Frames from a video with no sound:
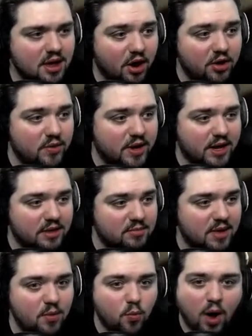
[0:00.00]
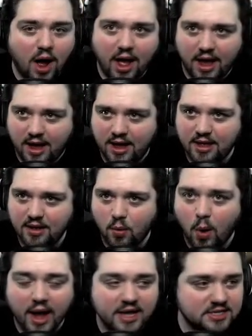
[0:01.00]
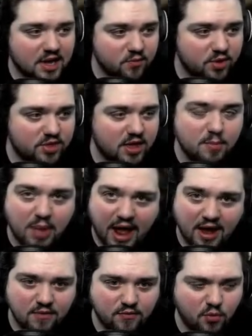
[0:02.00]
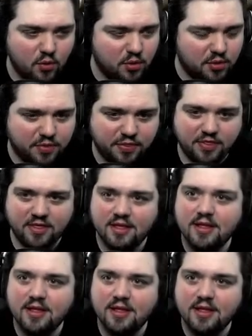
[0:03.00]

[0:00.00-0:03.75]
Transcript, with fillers: Are you kidding me? Why? Why is everything back and forth?